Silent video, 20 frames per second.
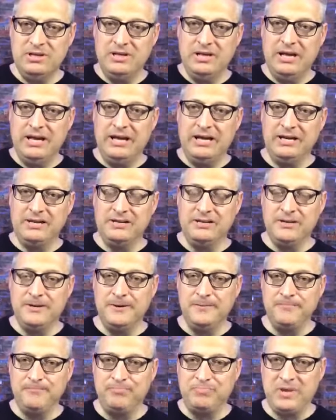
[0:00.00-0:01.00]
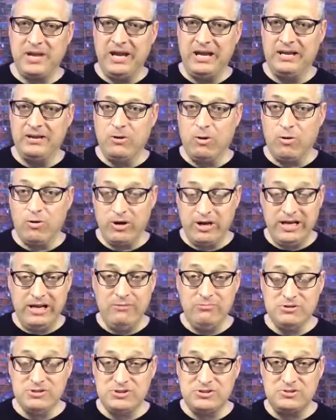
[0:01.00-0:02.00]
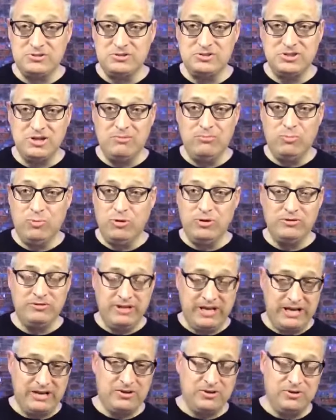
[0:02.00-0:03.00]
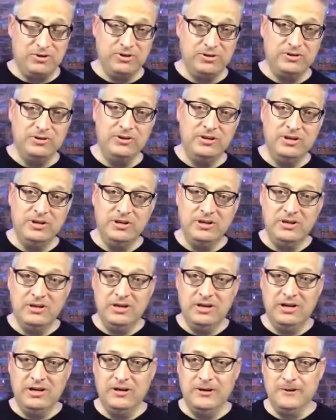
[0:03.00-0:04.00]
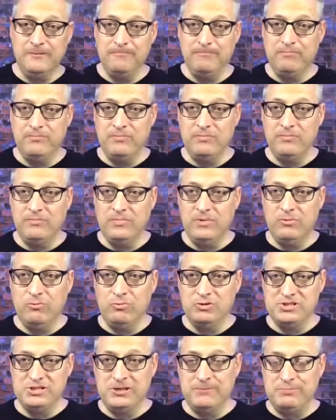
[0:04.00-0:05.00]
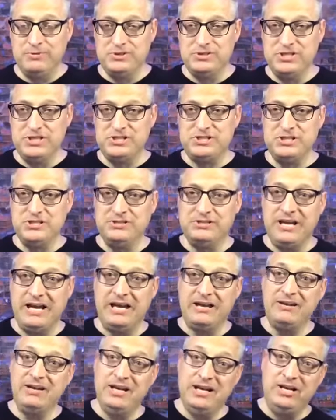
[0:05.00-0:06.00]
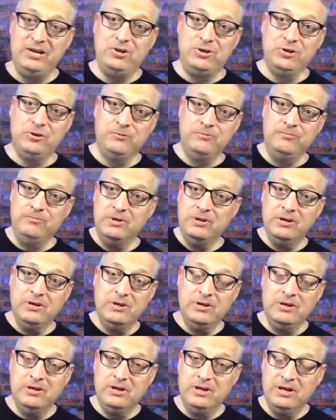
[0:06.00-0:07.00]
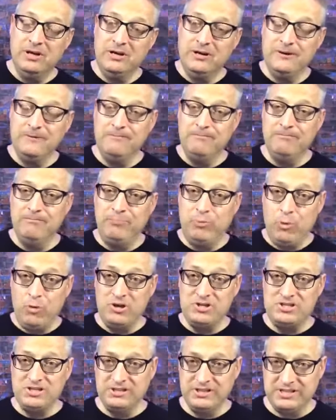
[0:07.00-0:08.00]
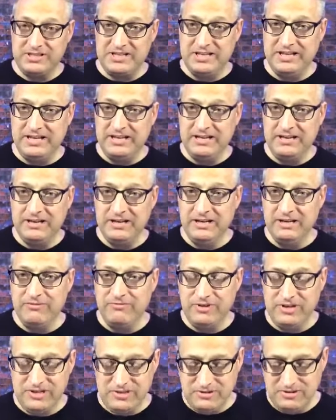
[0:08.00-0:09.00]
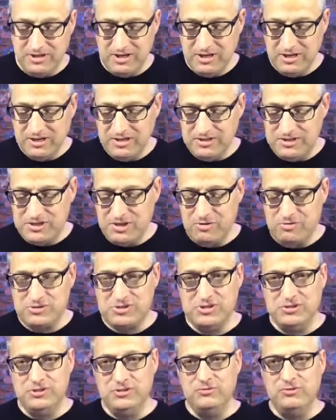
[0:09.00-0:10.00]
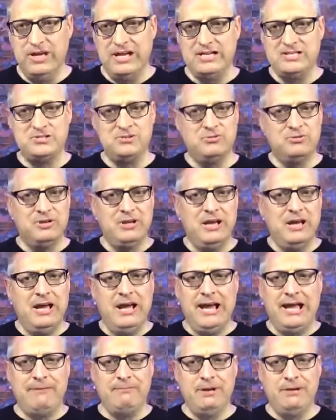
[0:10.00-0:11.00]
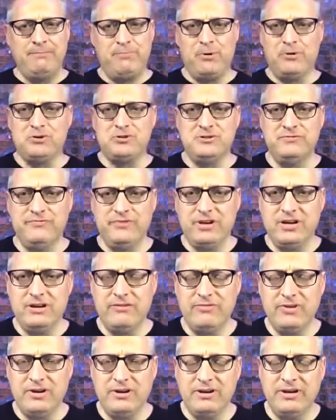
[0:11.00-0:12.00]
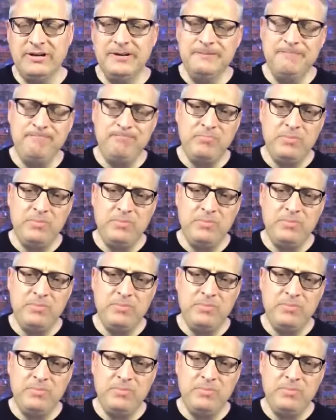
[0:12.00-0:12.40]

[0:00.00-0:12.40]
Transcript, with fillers: and um, and or he was someone that could um, was in a position that he could uh, poison the king if he chose to do that. So it had to be a person very very